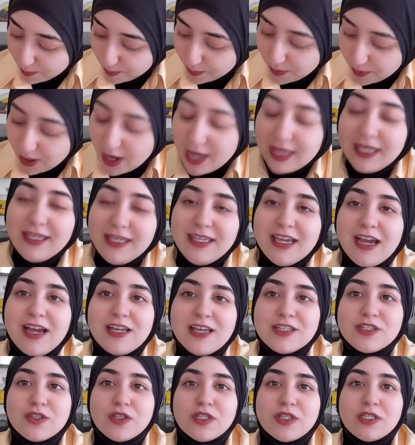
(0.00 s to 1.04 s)
But yeah,
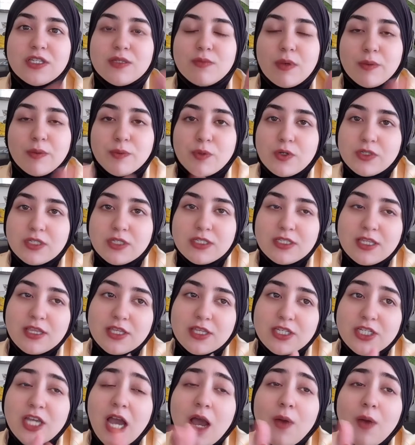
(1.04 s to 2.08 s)
so this is my process in
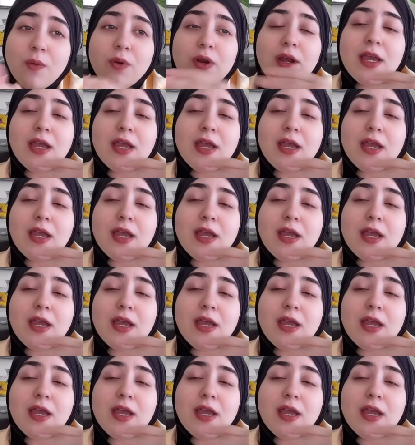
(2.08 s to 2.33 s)
the shower,